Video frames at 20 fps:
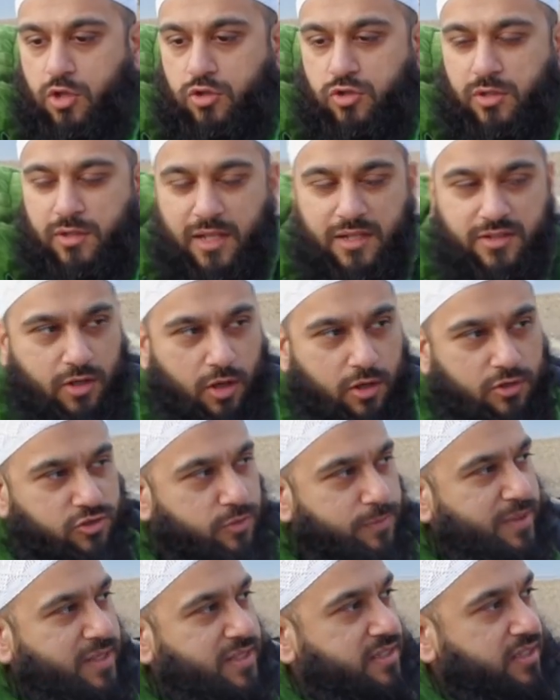So let's
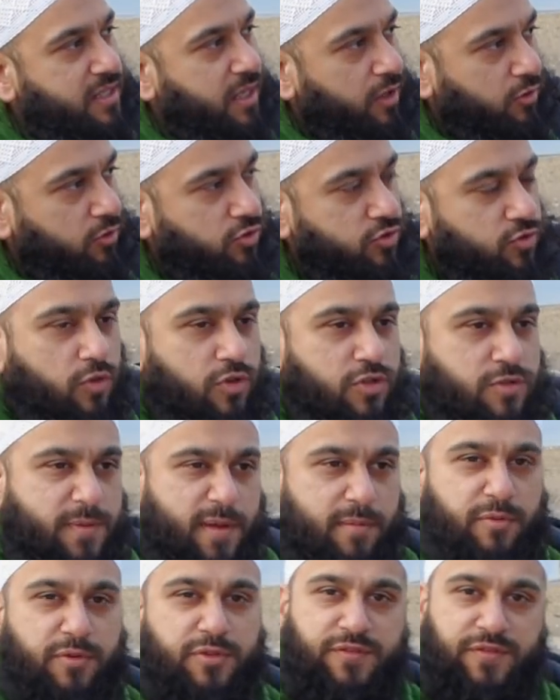also be subtle towards
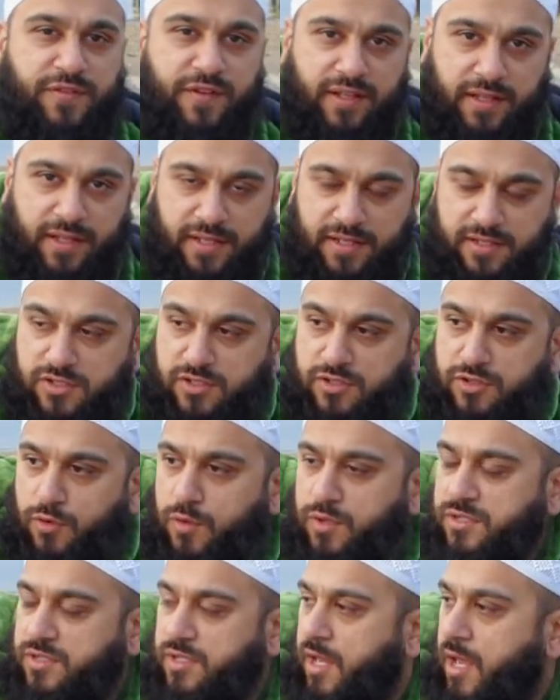people's feelings,
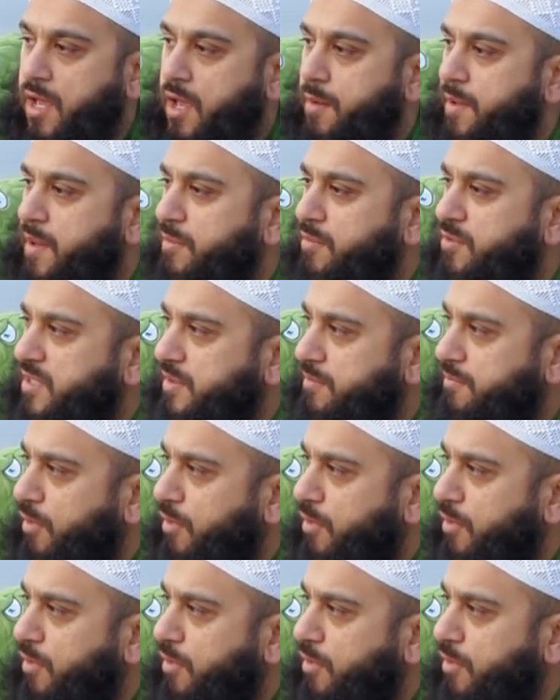towards people's